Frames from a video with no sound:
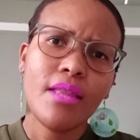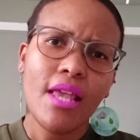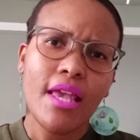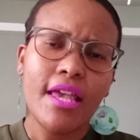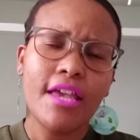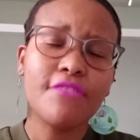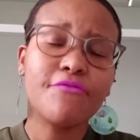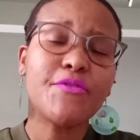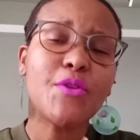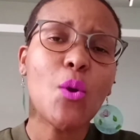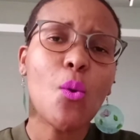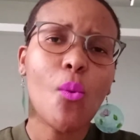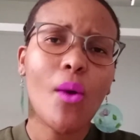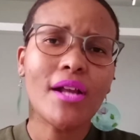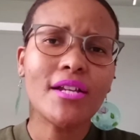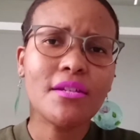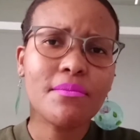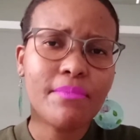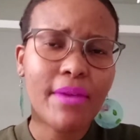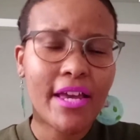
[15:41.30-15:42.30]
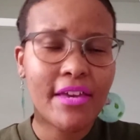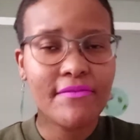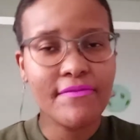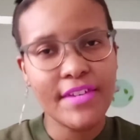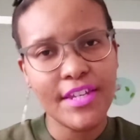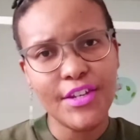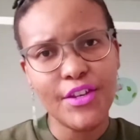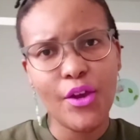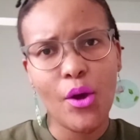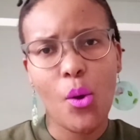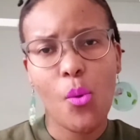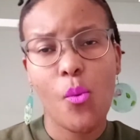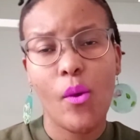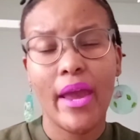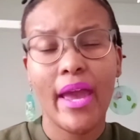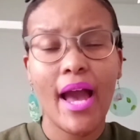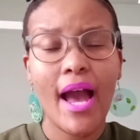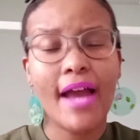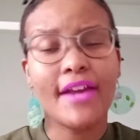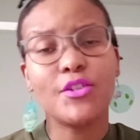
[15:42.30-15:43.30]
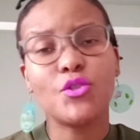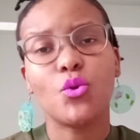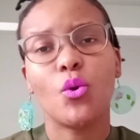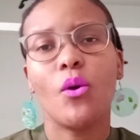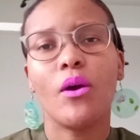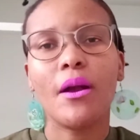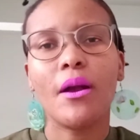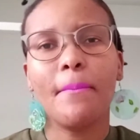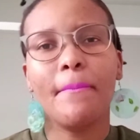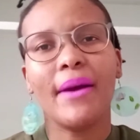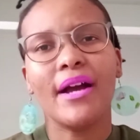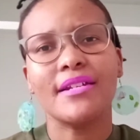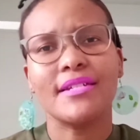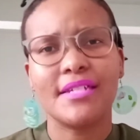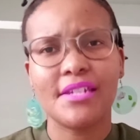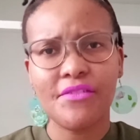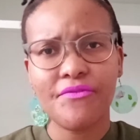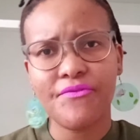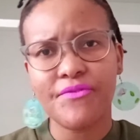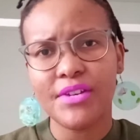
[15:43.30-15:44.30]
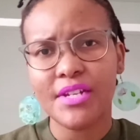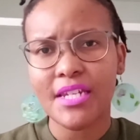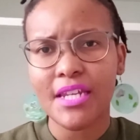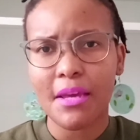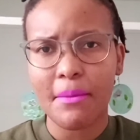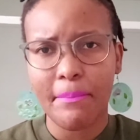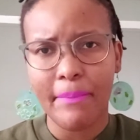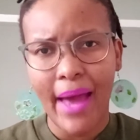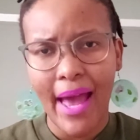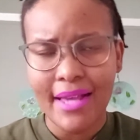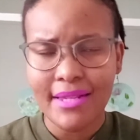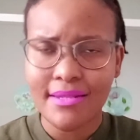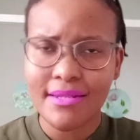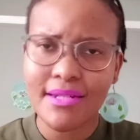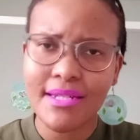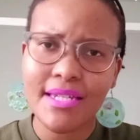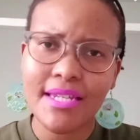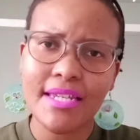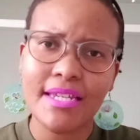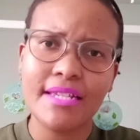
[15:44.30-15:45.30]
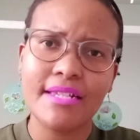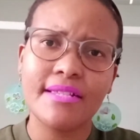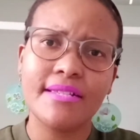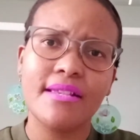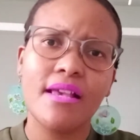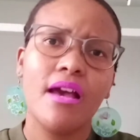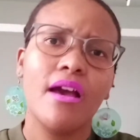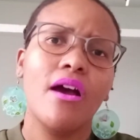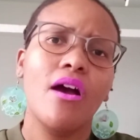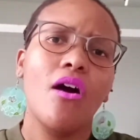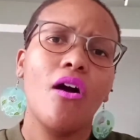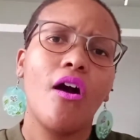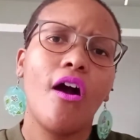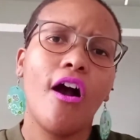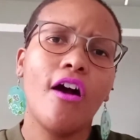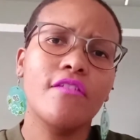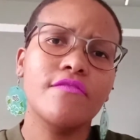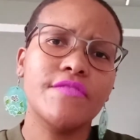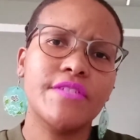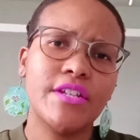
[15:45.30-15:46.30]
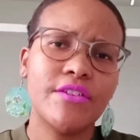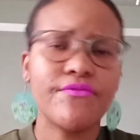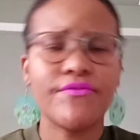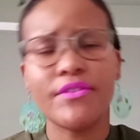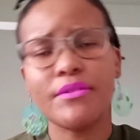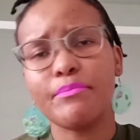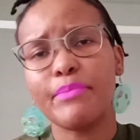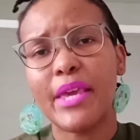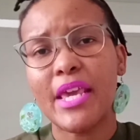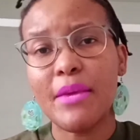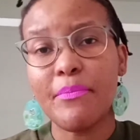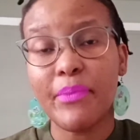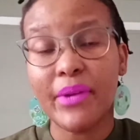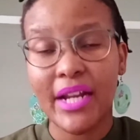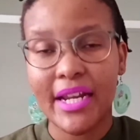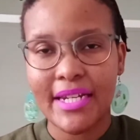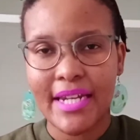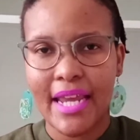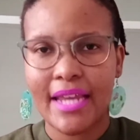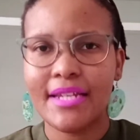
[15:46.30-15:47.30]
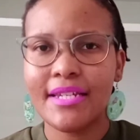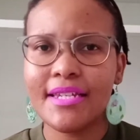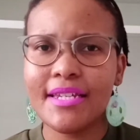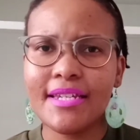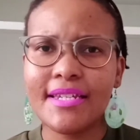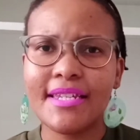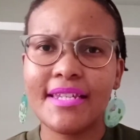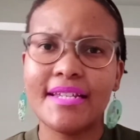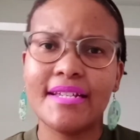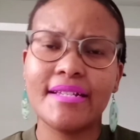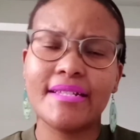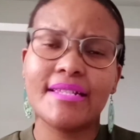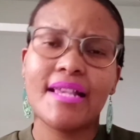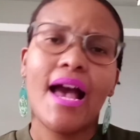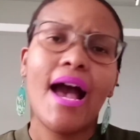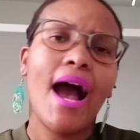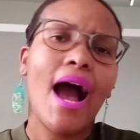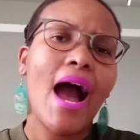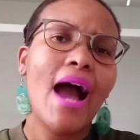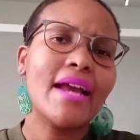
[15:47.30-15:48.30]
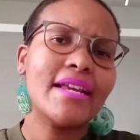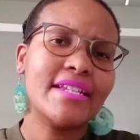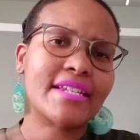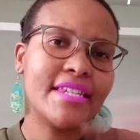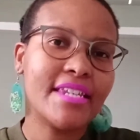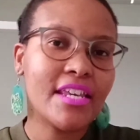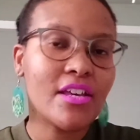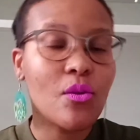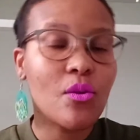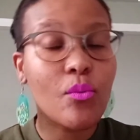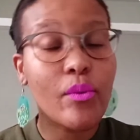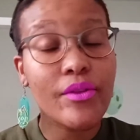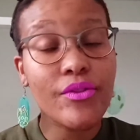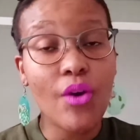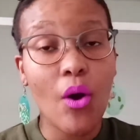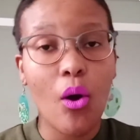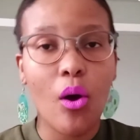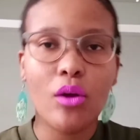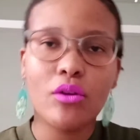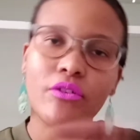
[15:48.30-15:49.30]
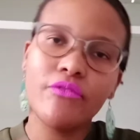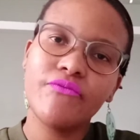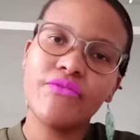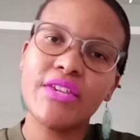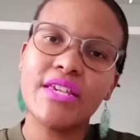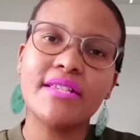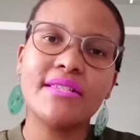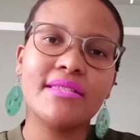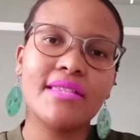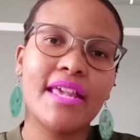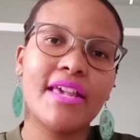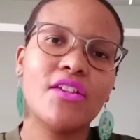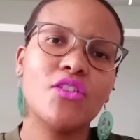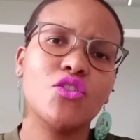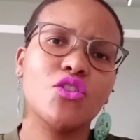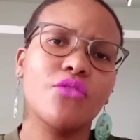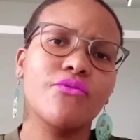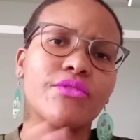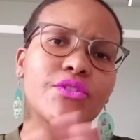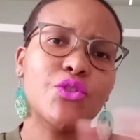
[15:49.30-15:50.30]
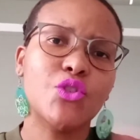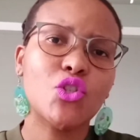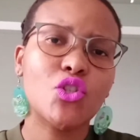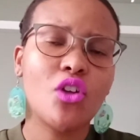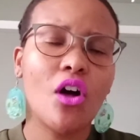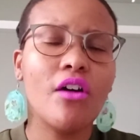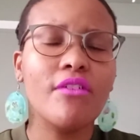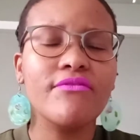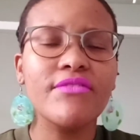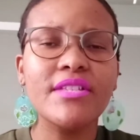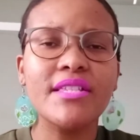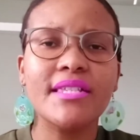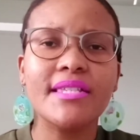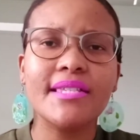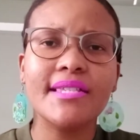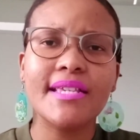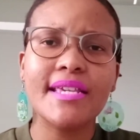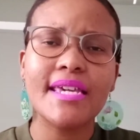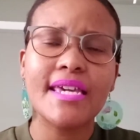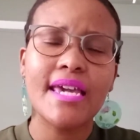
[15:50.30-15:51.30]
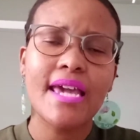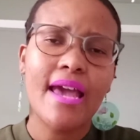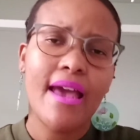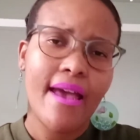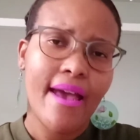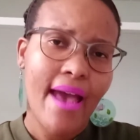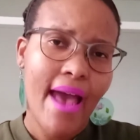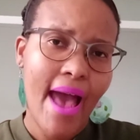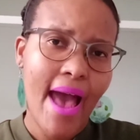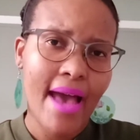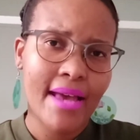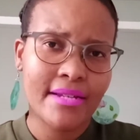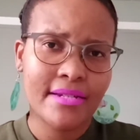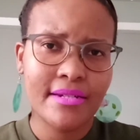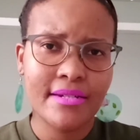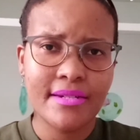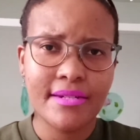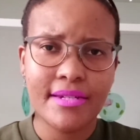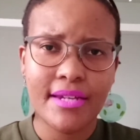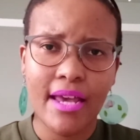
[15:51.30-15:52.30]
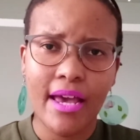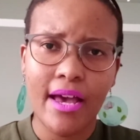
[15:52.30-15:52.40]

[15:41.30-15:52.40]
If you watch my video where I talk about different capacities of different people and entities, I deal with all of these things of insolvency and